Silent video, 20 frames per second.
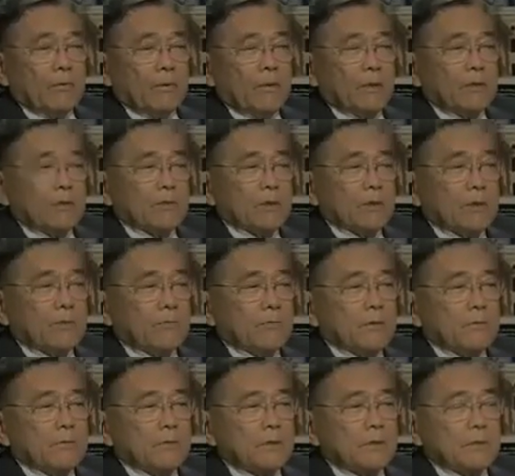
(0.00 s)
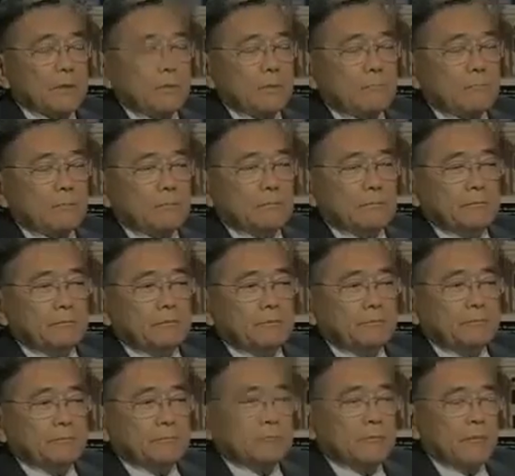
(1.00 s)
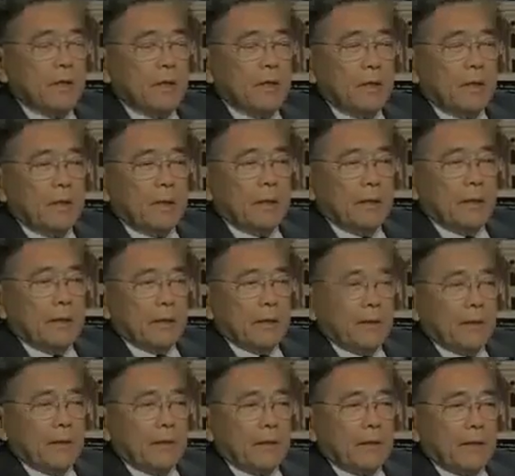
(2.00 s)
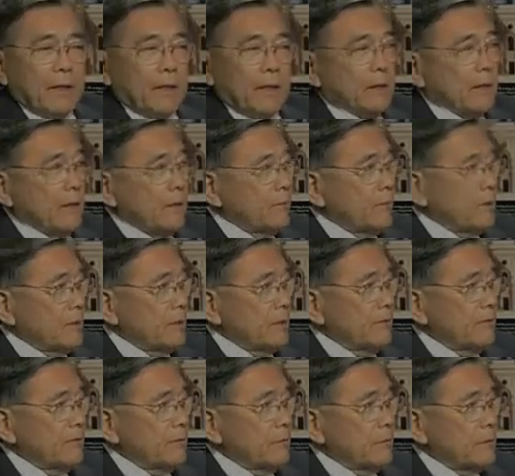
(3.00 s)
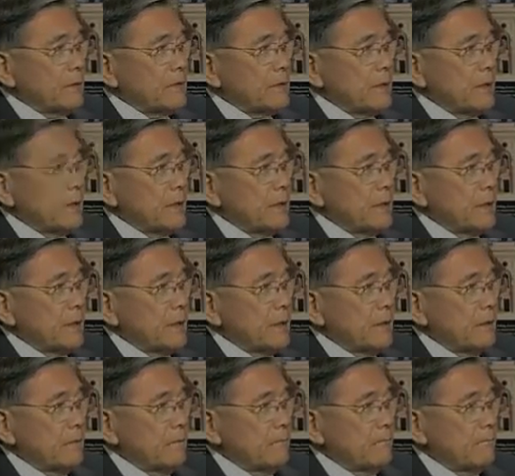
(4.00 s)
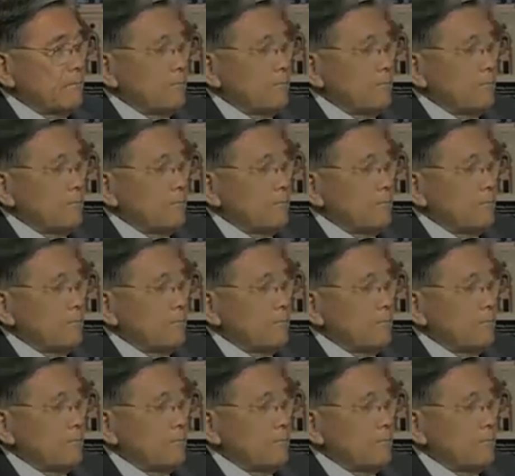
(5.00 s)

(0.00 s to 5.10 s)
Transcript: Well, it's sort of interesting that I believe it was in the